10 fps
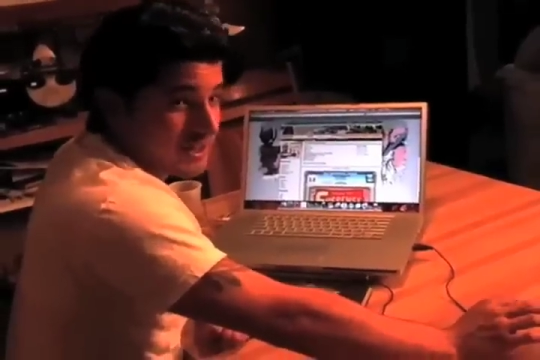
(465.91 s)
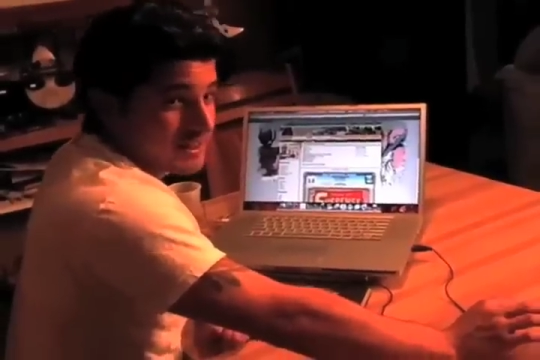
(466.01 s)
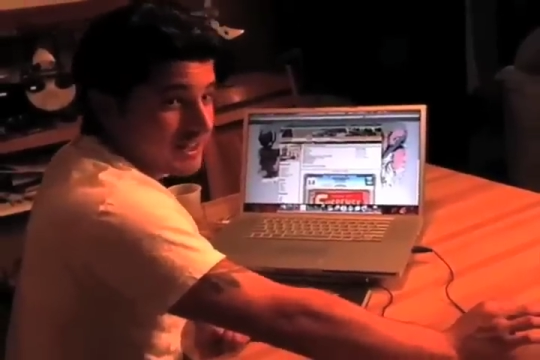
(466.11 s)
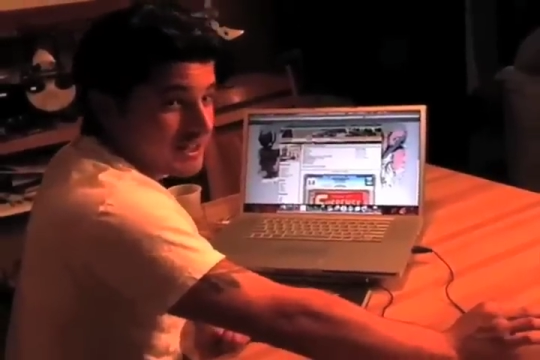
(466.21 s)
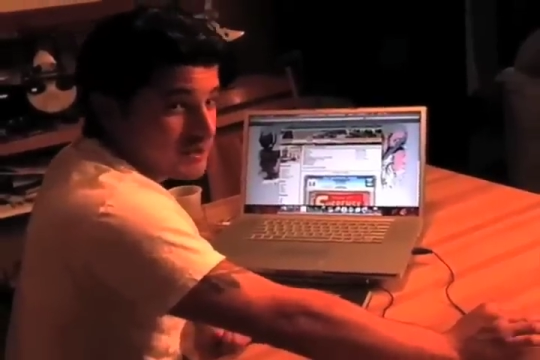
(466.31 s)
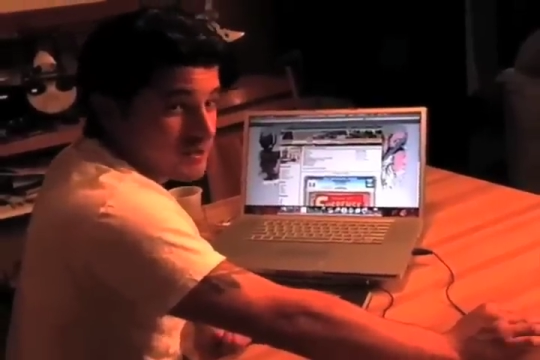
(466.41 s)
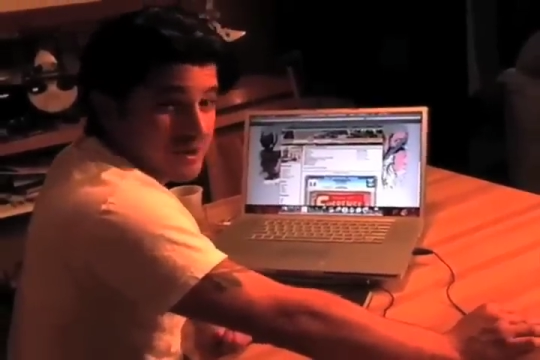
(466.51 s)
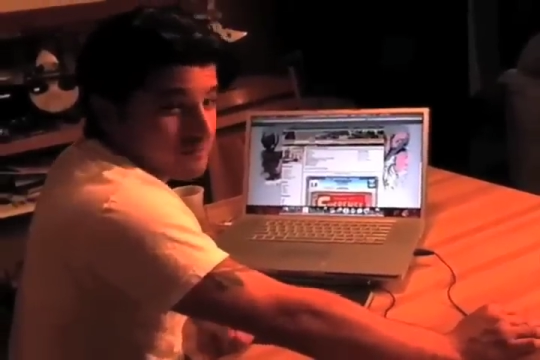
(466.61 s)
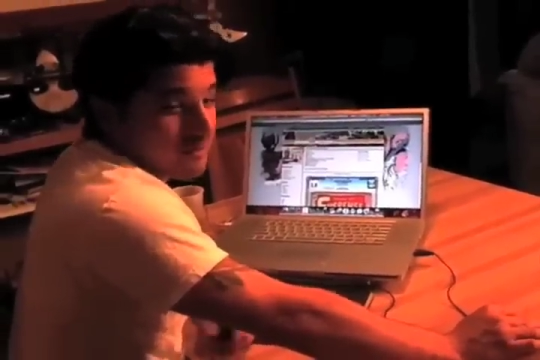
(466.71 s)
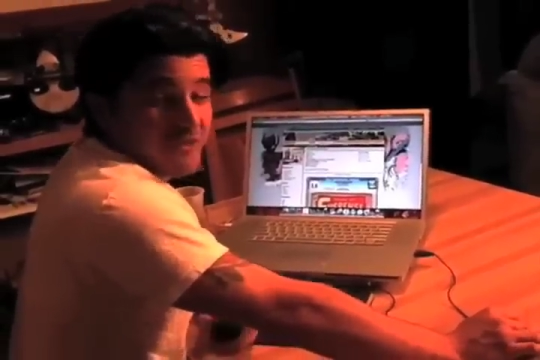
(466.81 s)
like you,
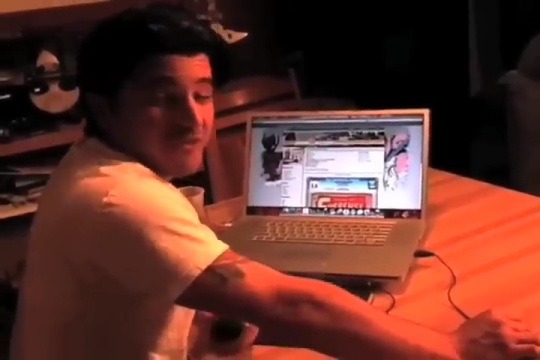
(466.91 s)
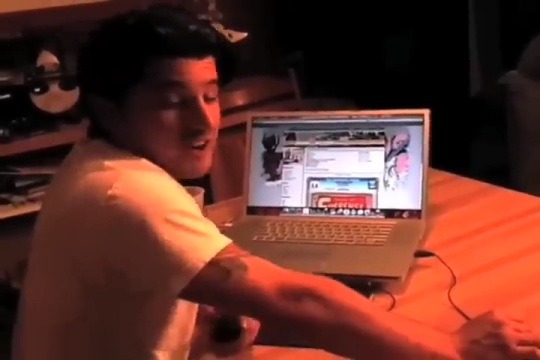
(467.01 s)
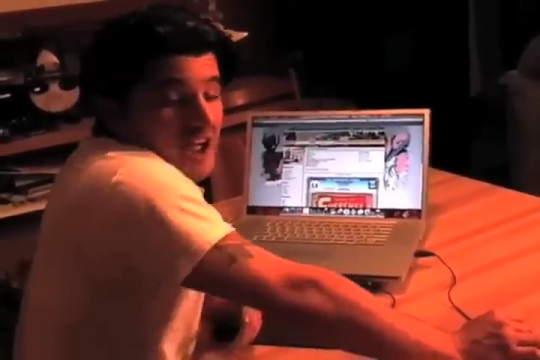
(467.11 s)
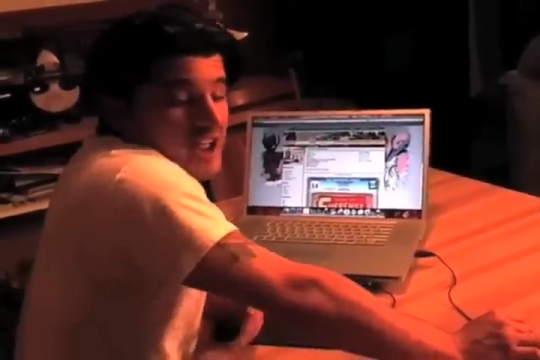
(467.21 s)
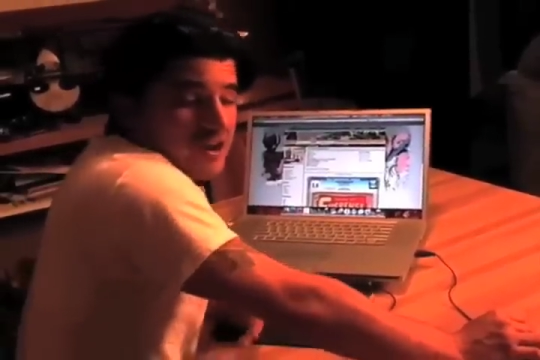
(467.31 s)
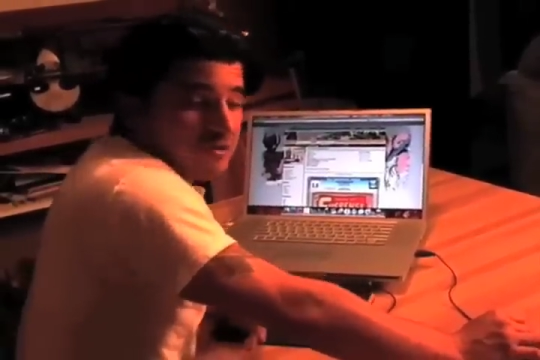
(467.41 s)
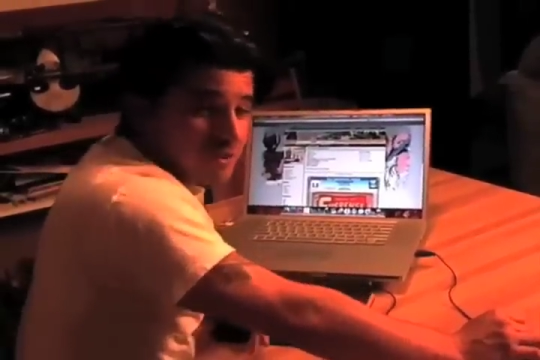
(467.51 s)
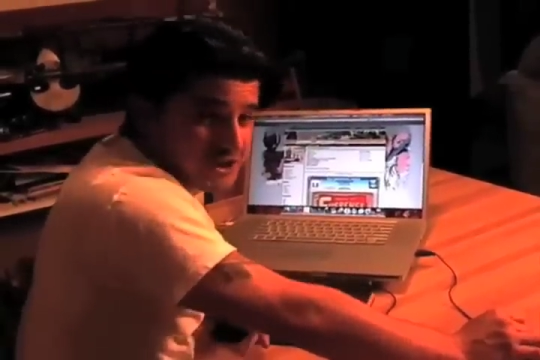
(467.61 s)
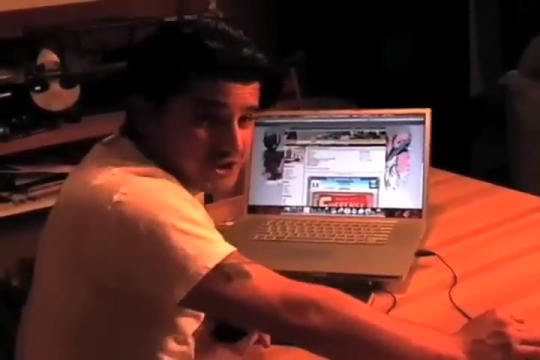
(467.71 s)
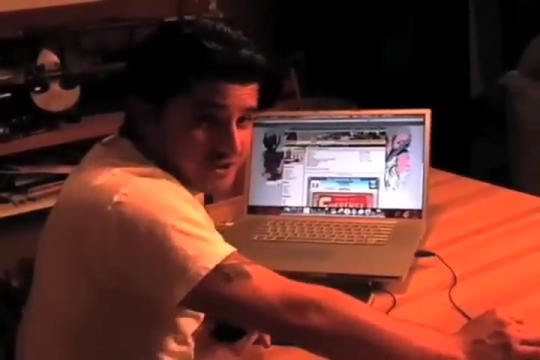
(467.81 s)
motherfucker, I ain't
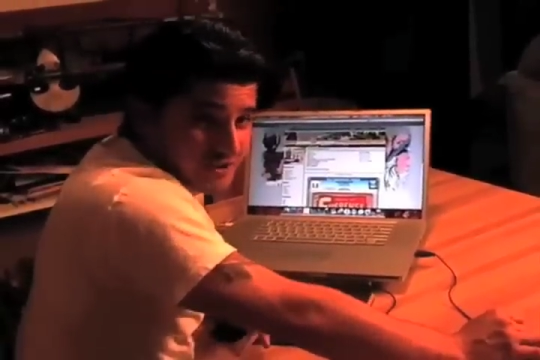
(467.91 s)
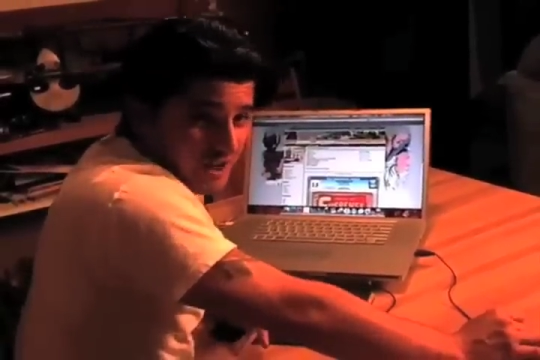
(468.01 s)
rich.